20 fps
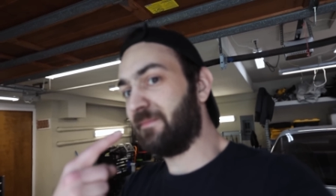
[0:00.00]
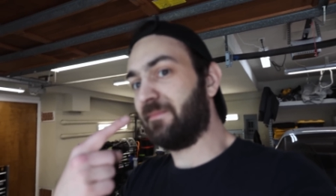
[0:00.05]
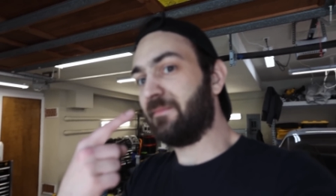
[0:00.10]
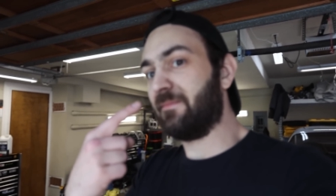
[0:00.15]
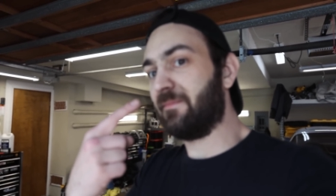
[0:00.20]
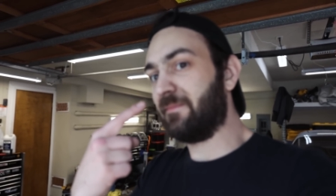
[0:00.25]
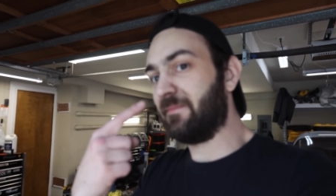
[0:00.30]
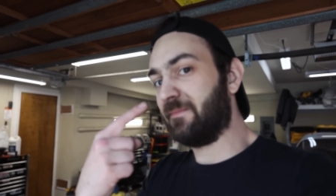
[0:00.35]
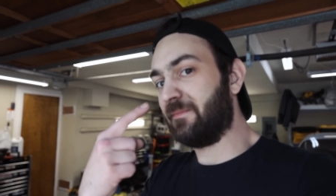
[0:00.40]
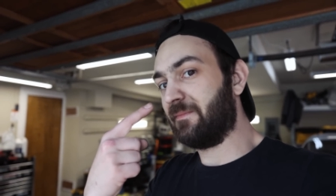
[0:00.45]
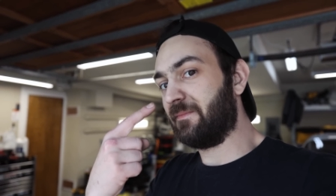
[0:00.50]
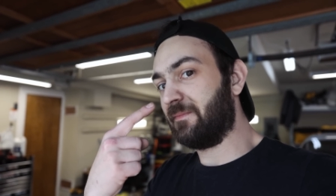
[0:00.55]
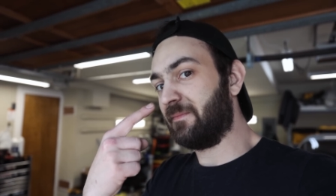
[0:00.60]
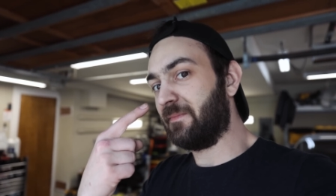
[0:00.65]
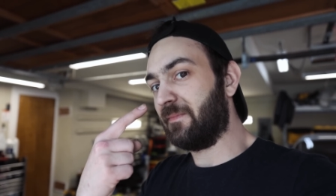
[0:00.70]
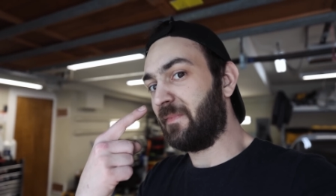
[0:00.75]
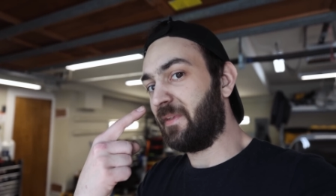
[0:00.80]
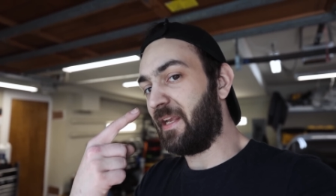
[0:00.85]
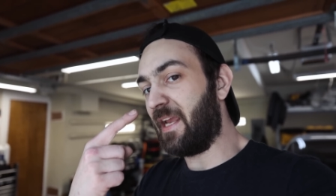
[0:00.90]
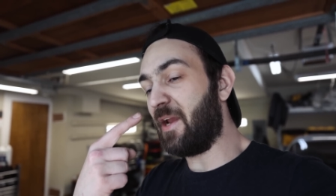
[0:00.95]
the Smeedia
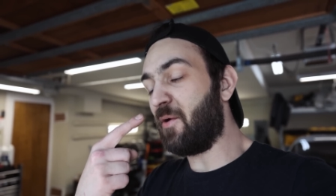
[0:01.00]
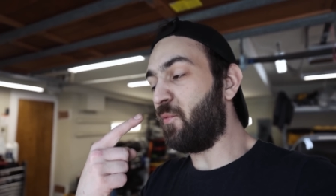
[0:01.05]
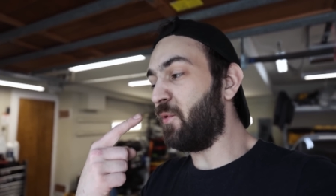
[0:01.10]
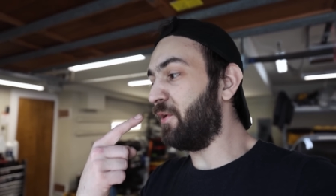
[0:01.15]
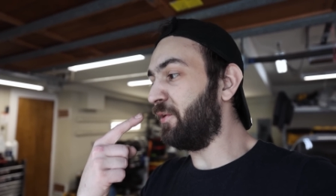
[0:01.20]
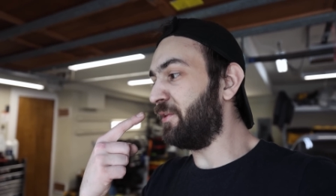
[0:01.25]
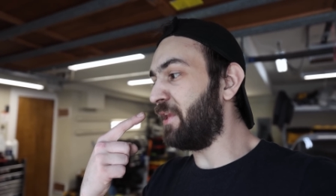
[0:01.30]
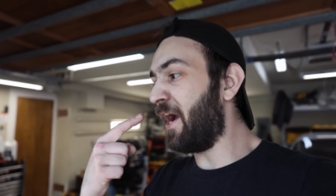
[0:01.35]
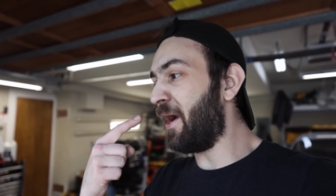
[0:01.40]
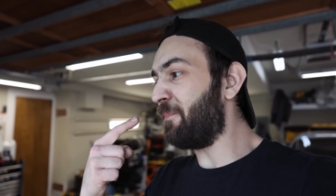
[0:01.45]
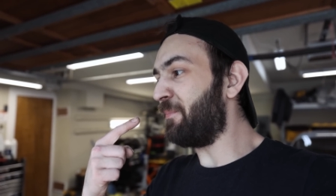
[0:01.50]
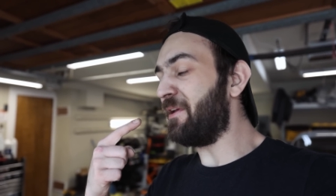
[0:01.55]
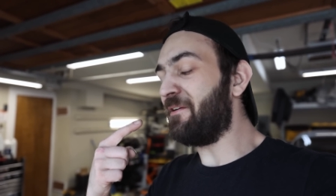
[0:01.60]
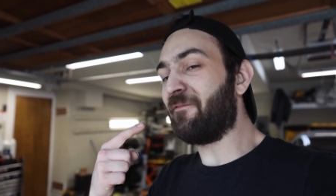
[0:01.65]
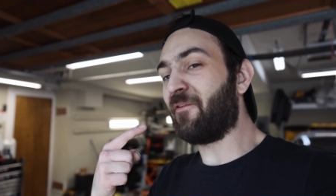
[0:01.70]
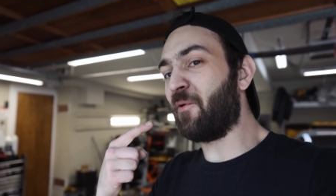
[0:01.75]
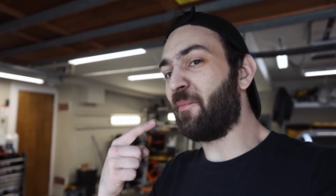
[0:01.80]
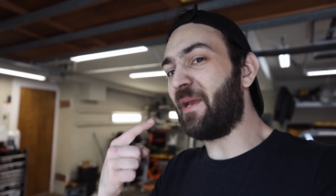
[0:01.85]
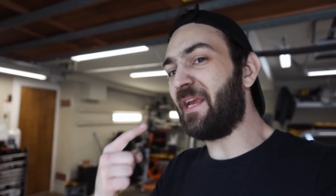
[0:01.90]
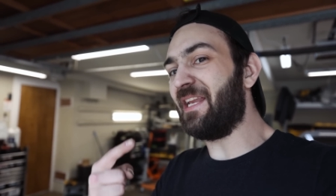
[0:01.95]
account. It will not be
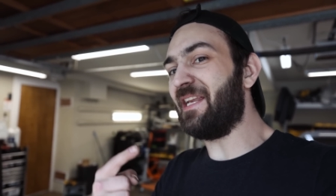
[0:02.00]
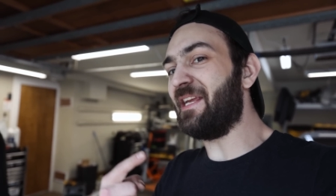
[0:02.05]
from if